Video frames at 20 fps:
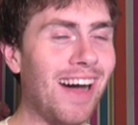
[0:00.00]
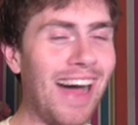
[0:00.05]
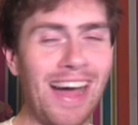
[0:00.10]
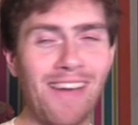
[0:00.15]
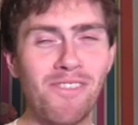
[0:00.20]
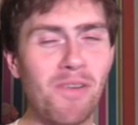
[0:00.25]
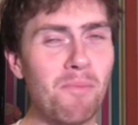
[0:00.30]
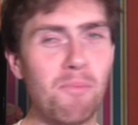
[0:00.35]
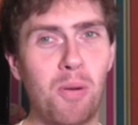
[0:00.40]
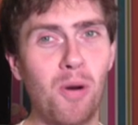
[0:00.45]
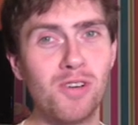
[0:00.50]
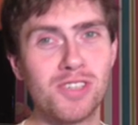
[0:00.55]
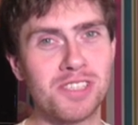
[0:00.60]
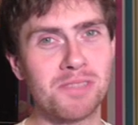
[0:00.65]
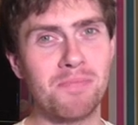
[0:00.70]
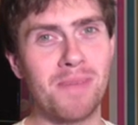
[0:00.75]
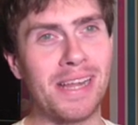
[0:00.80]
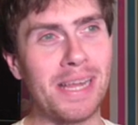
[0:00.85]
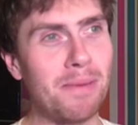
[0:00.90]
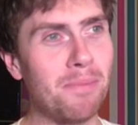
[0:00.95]
I haven't
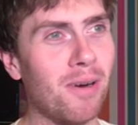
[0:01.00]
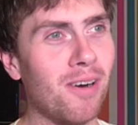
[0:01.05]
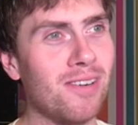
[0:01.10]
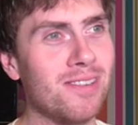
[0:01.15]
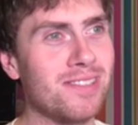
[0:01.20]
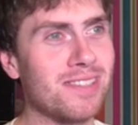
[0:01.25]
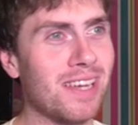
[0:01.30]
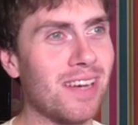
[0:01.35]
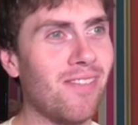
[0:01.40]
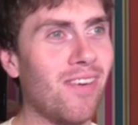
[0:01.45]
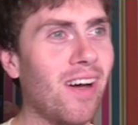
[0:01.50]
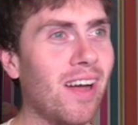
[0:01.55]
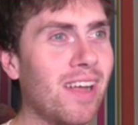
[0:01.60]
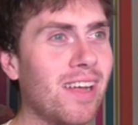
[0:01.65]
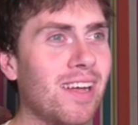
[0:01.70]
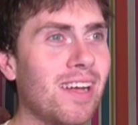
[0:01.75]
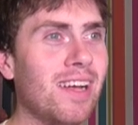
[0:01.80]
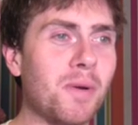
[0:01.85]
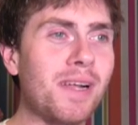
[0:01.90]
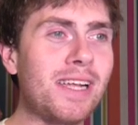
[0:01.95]
pushed many buttons, have I?
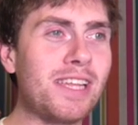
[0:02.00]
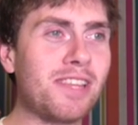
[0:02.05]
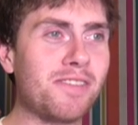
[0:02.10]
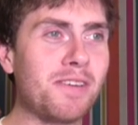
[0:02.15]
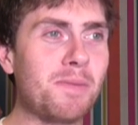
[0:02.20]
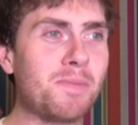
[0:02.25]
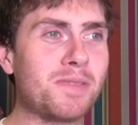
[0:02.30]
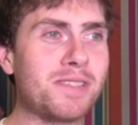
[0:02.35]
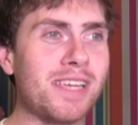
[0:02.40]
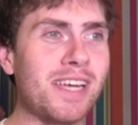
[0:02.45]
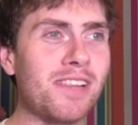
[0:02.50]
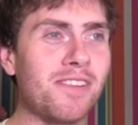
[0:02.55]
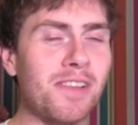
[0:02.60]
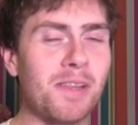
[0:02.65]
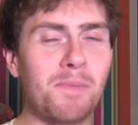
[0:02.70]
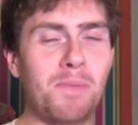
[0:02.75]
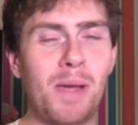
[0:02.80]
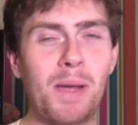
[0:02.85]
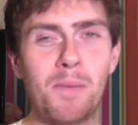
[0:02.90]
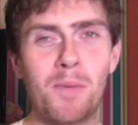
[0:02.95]
23%
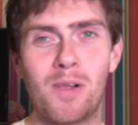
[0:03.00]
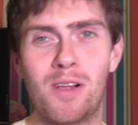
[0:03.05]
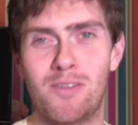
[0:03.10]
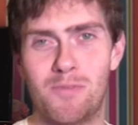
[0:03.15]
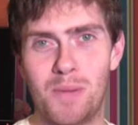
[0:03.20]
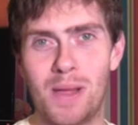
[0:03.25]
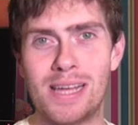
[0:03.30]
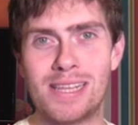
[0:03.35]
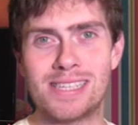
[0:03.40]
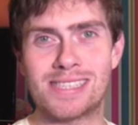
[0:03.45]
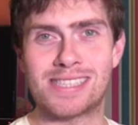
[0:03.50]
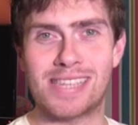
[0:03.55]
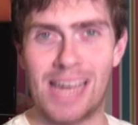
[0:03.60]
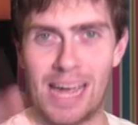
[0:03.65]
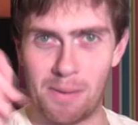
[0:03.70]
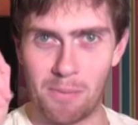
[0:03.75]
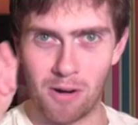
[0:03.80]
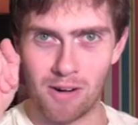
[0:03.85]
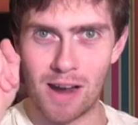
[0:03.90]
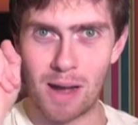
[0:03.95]
of the people that have played this
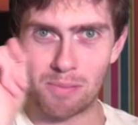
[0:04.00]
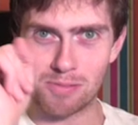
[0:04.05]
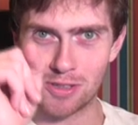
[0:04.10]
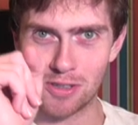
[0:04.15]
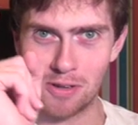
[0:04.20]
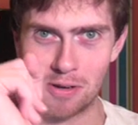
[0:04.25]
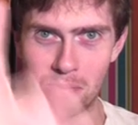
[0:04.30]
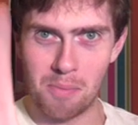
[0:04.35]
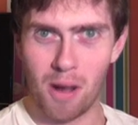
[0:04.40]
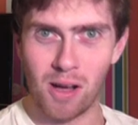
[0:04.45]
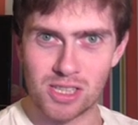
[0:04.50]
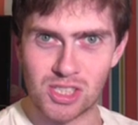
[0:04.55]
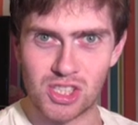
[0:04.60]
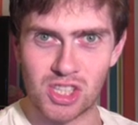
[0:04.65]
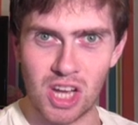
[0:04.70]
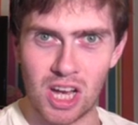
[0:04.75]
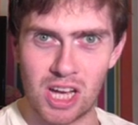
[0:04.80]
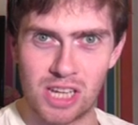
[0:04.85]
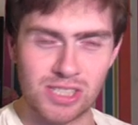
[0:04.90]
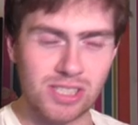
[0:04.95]
game are absolute
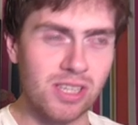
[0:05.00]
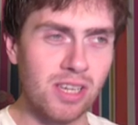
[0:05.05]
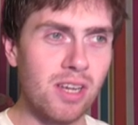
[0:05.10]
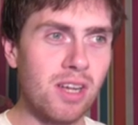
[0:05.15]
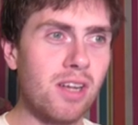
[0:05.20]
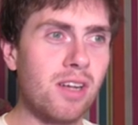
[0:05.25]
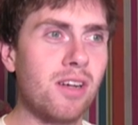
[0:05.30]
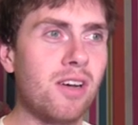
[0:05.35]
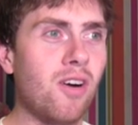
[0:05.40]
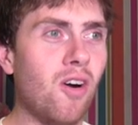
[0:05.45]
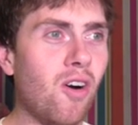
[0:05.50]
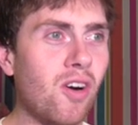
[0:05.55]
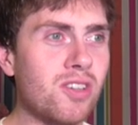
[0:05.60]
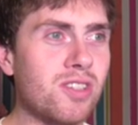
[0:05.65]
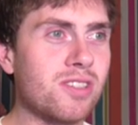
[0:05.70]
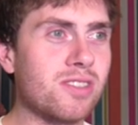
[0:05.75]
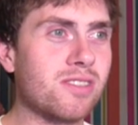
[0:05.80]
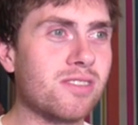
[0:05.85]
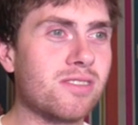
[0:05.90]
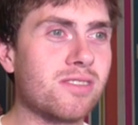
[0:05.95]
monsters or
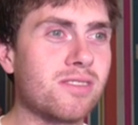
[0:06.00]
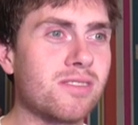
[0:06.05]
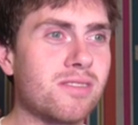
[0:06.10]
just...